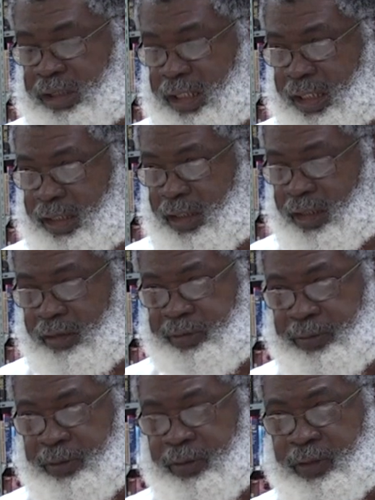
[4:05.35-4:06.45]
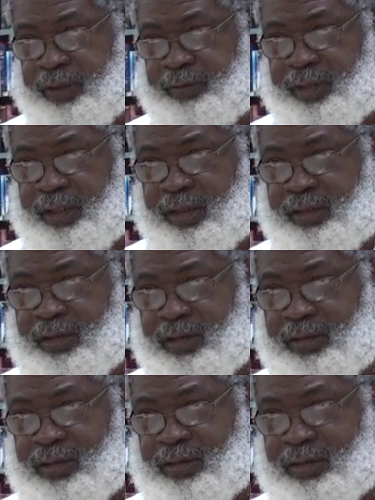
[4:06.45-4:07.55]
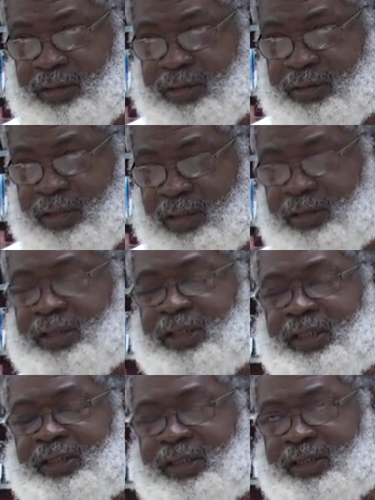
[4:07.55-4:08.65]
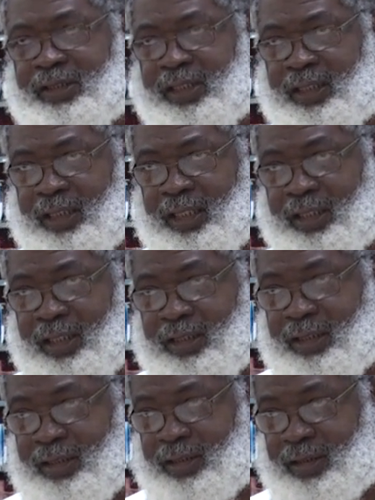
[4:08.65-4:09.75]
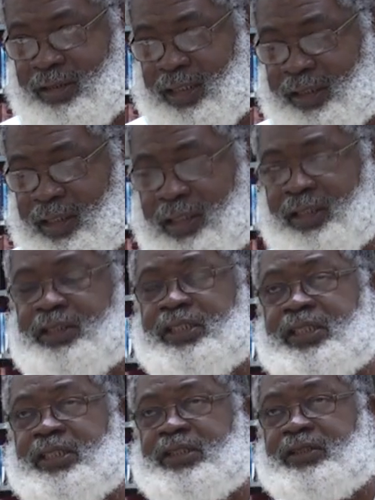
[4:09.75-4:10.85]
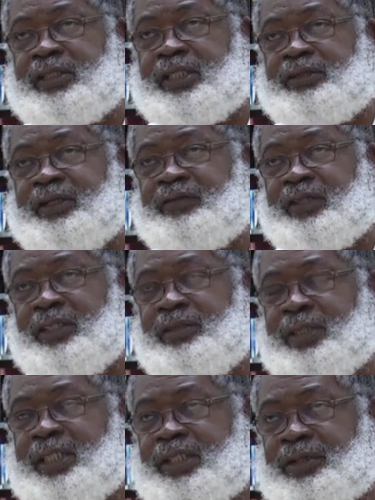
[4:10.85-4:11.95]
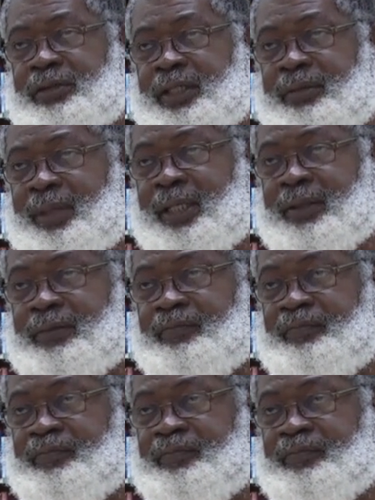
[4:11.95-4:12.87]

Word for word: And a lot of people who want to be counselors and psychologists and so on, they don't have a clue what they're talking about.